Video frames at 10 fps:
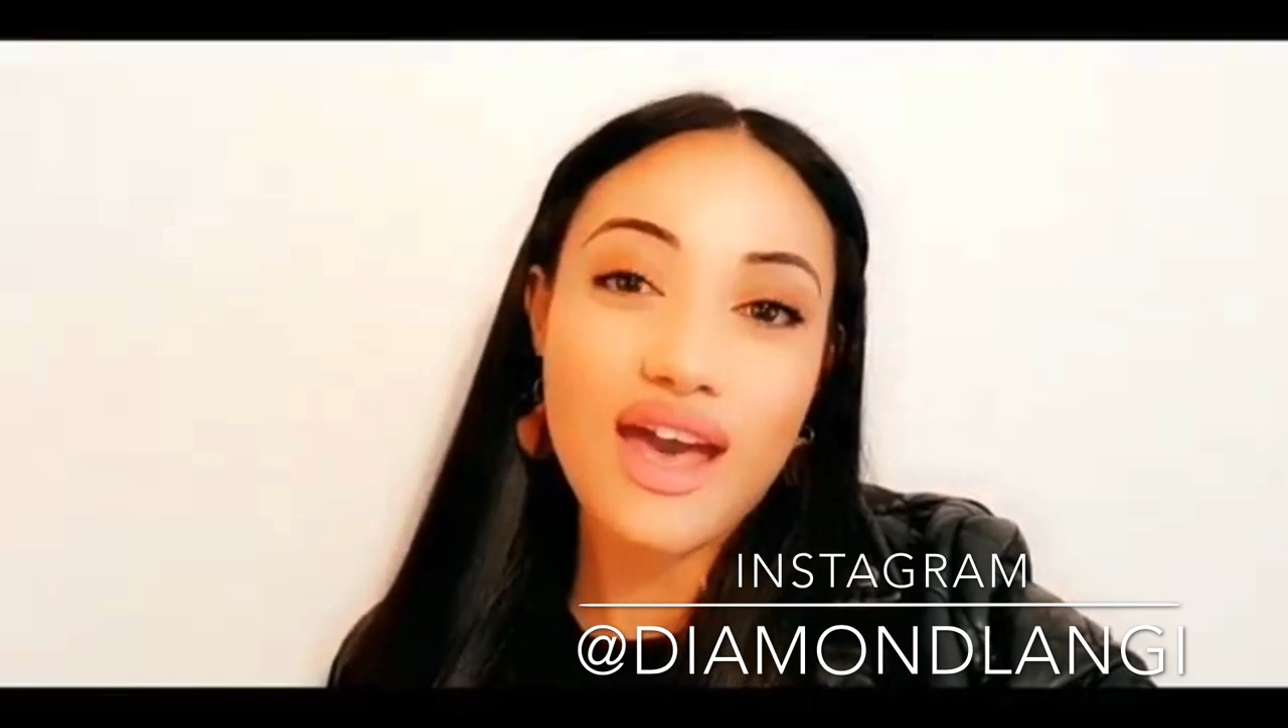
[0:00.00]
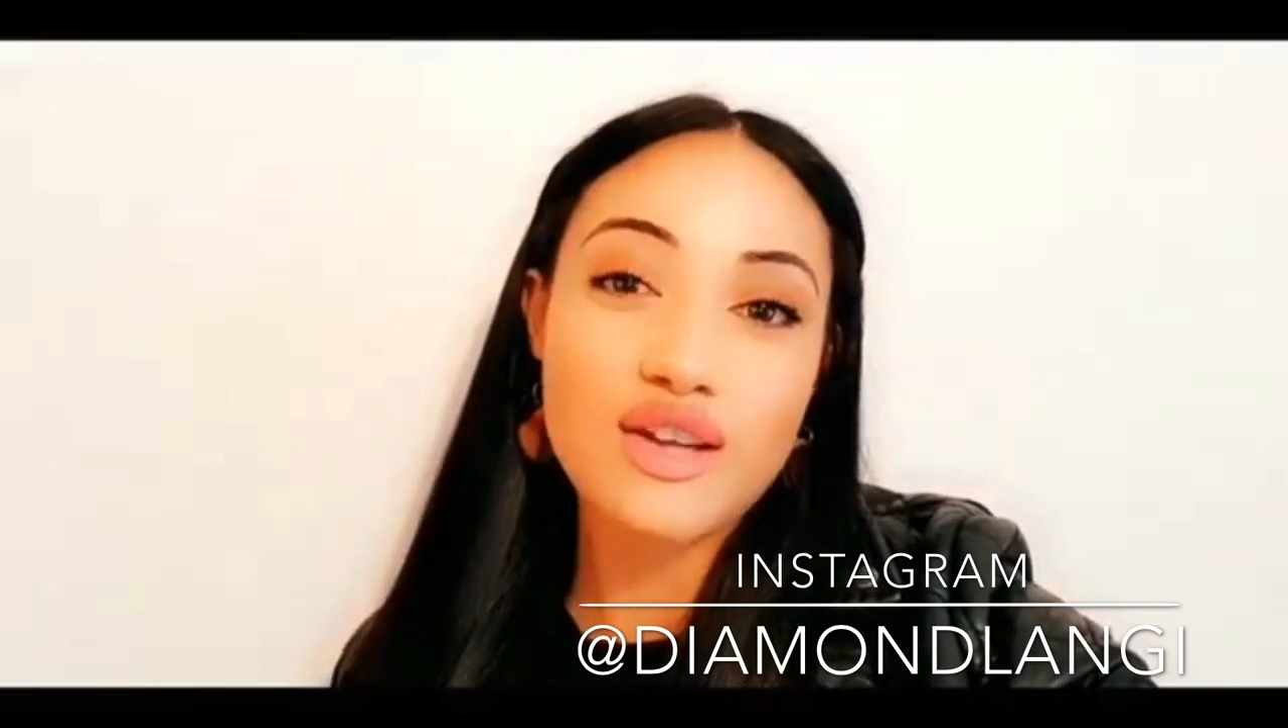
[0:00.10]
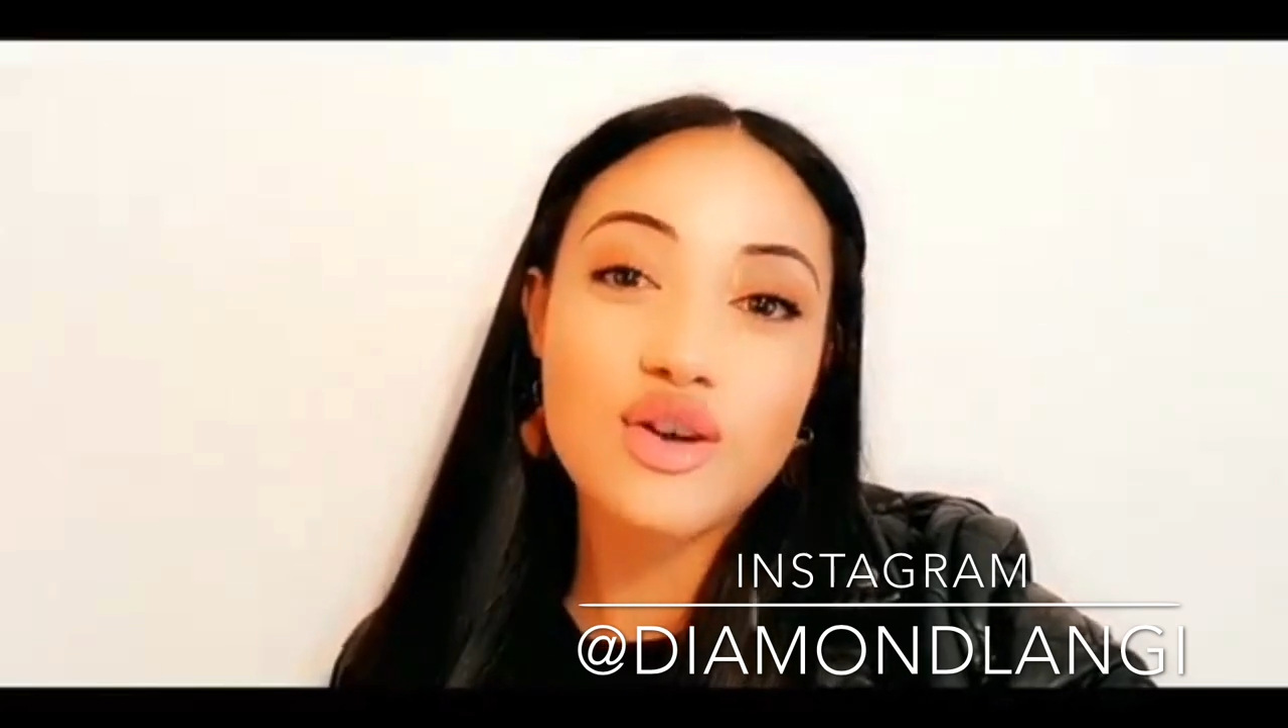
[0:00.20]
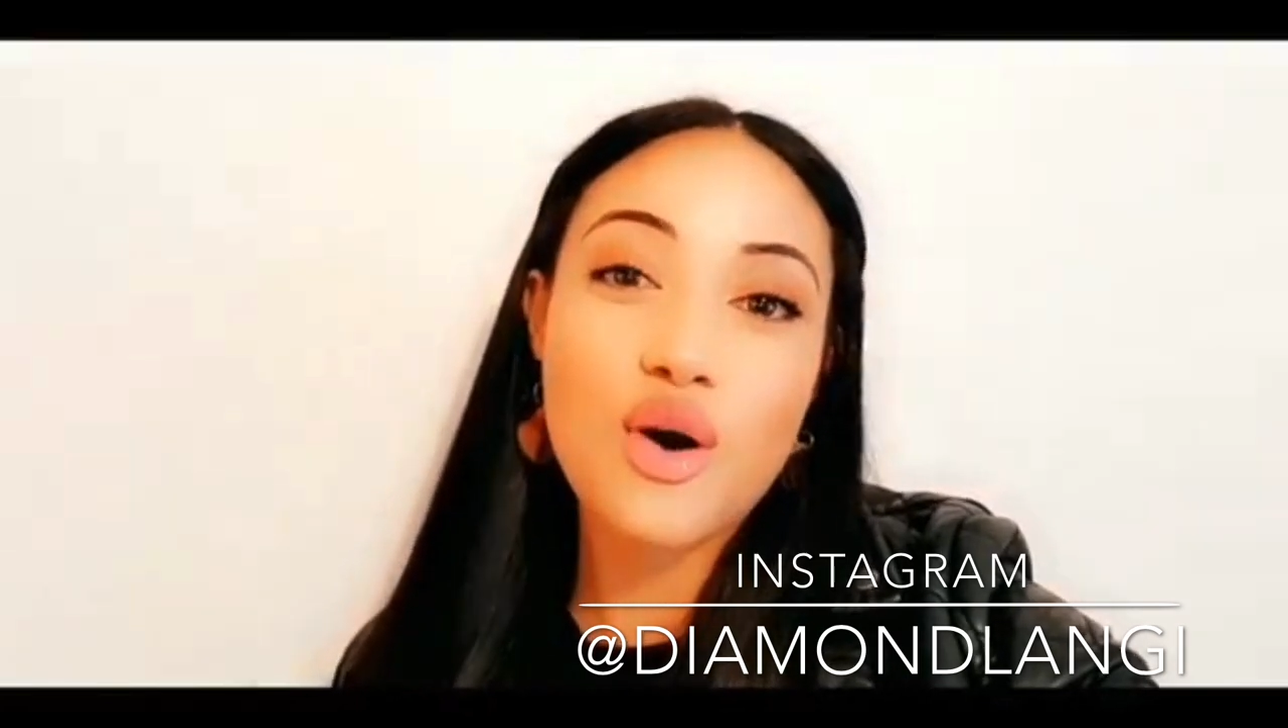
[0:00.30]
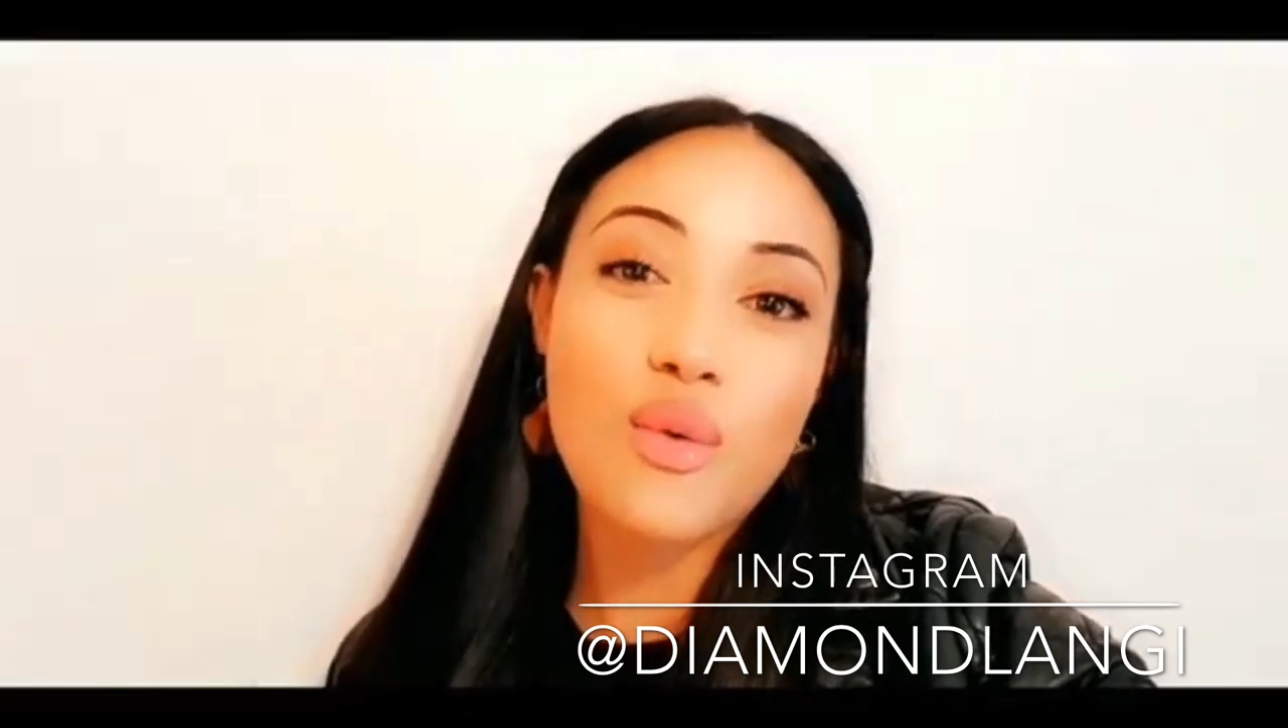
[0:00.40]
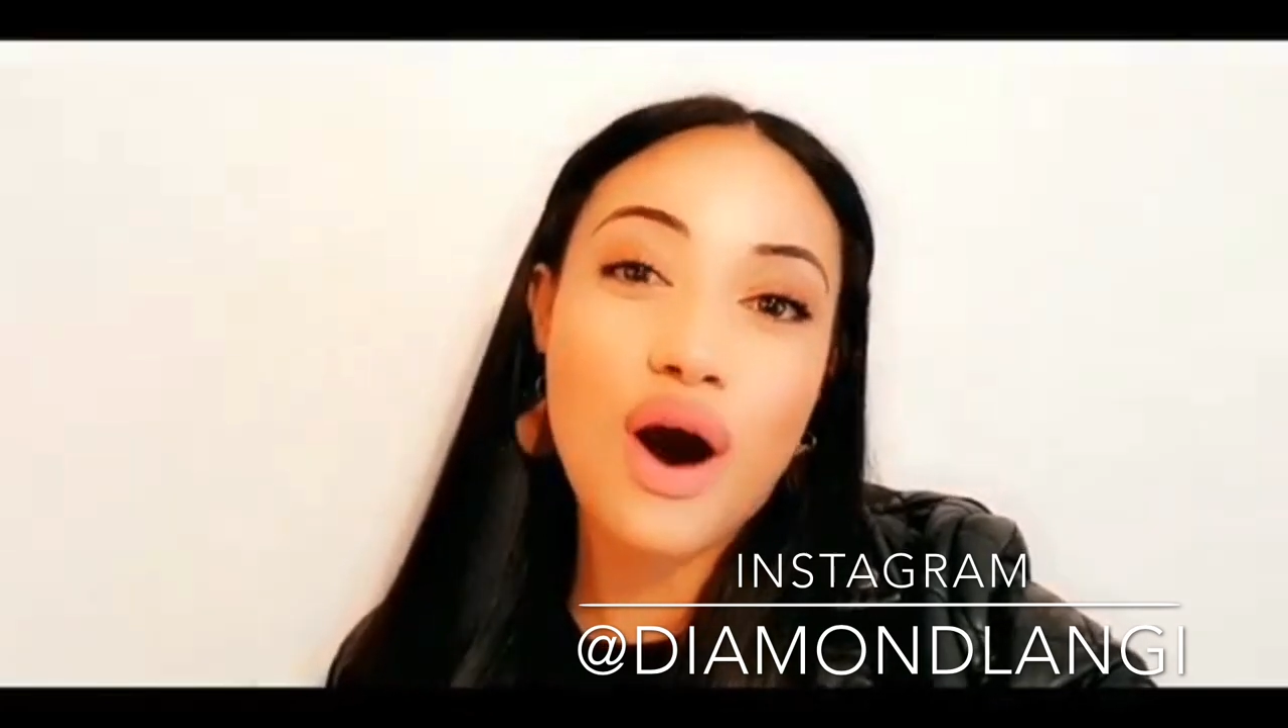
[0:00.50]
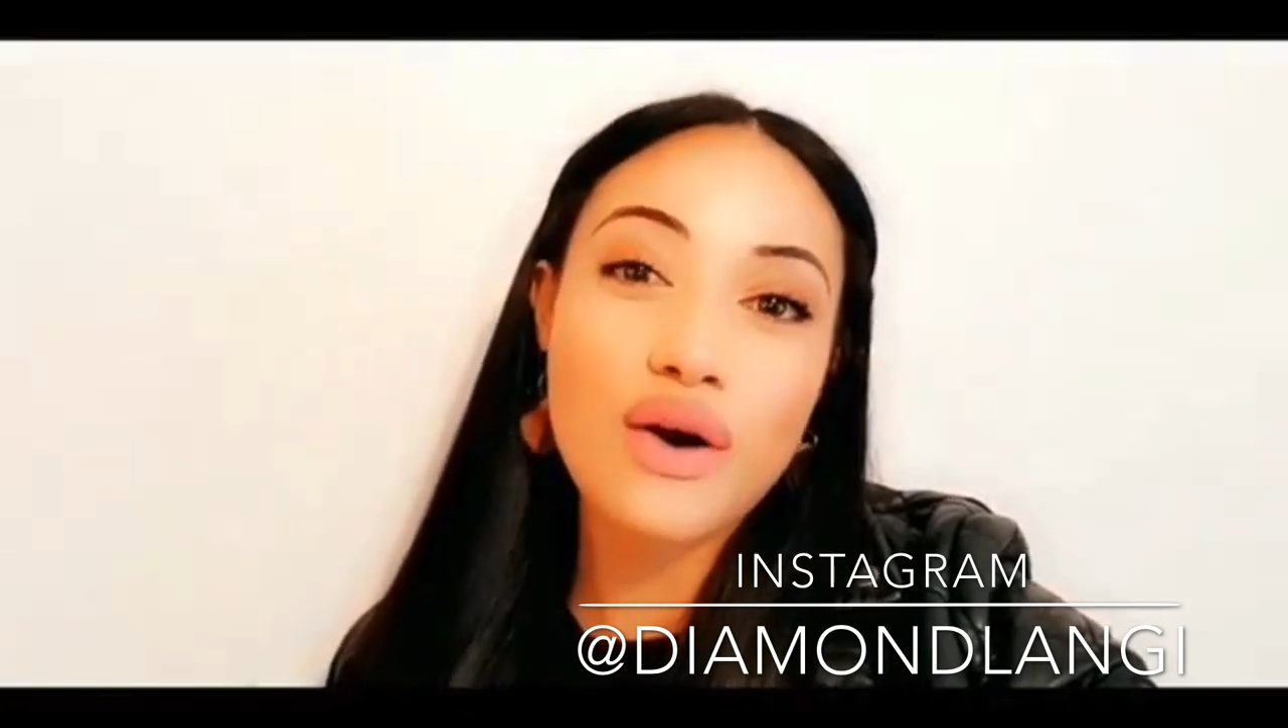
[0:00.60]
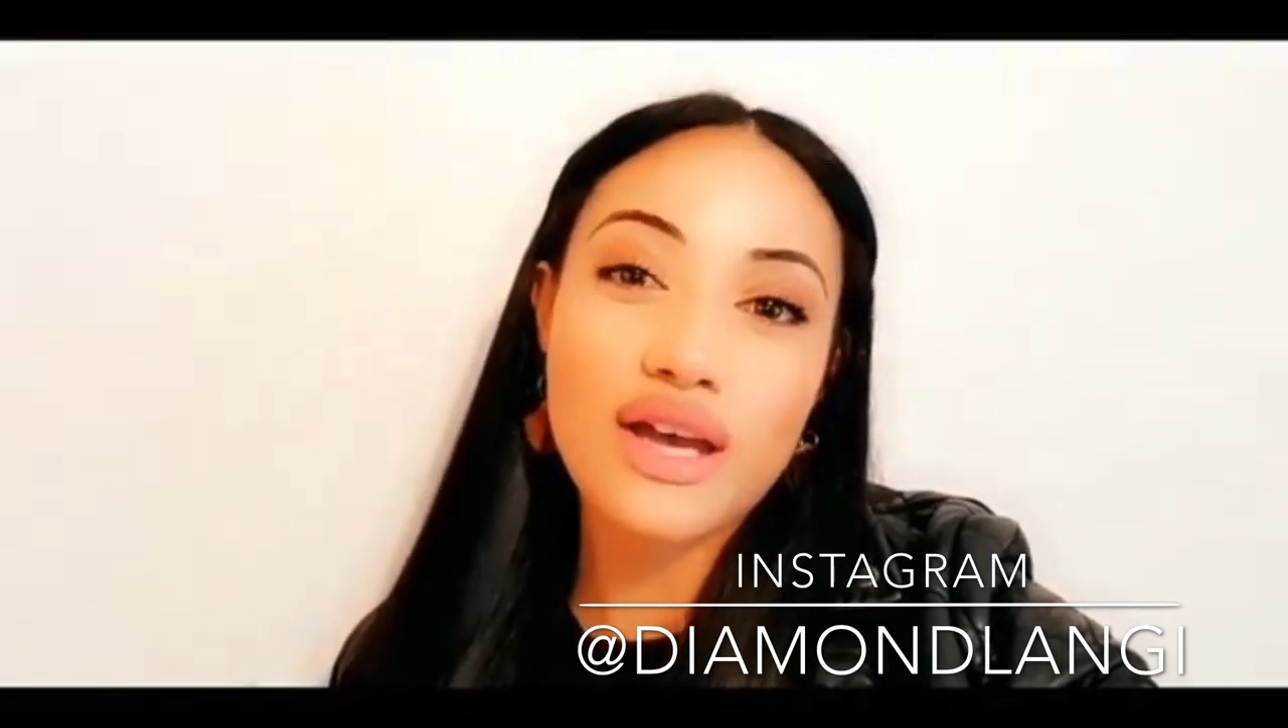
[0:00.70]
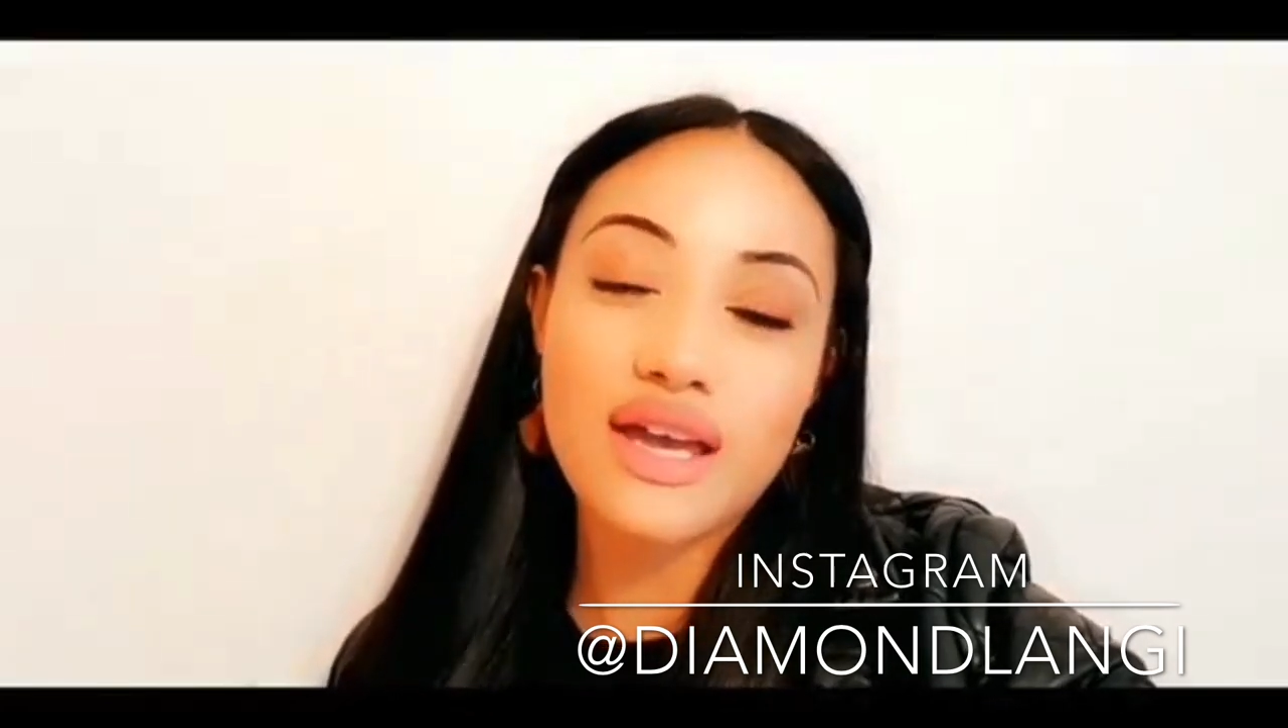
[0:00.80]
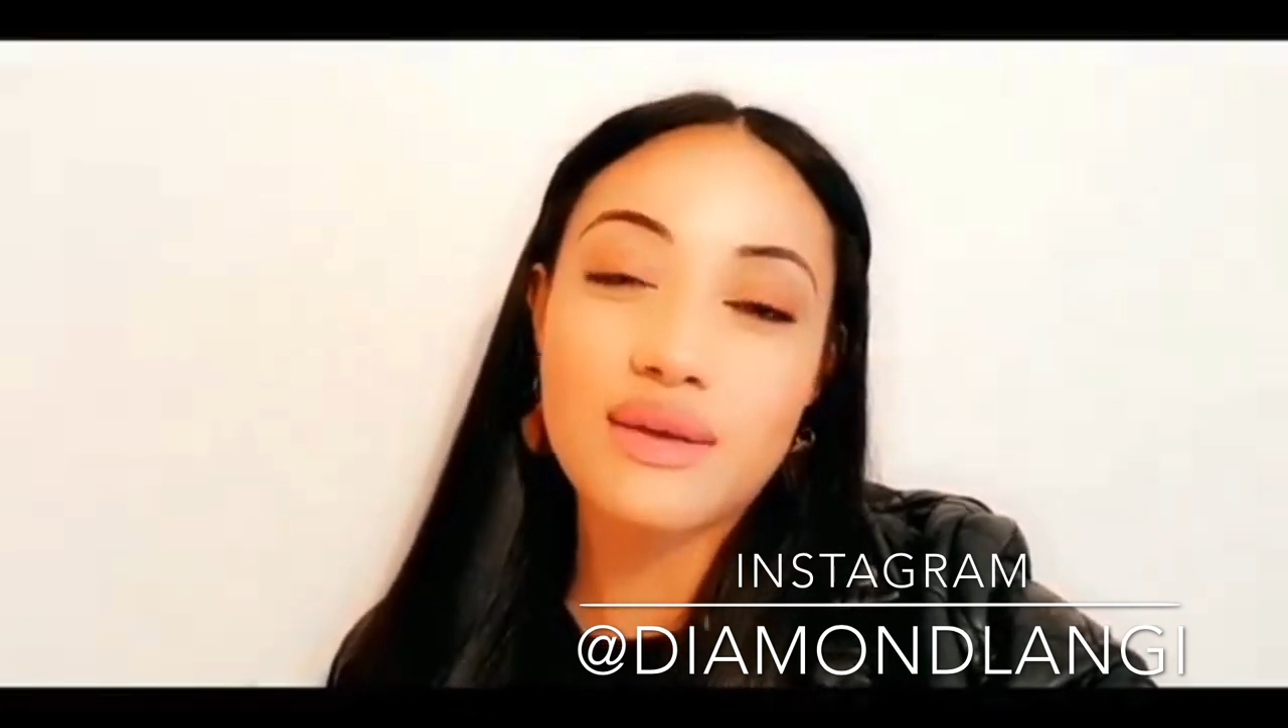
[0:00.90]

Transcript: and go out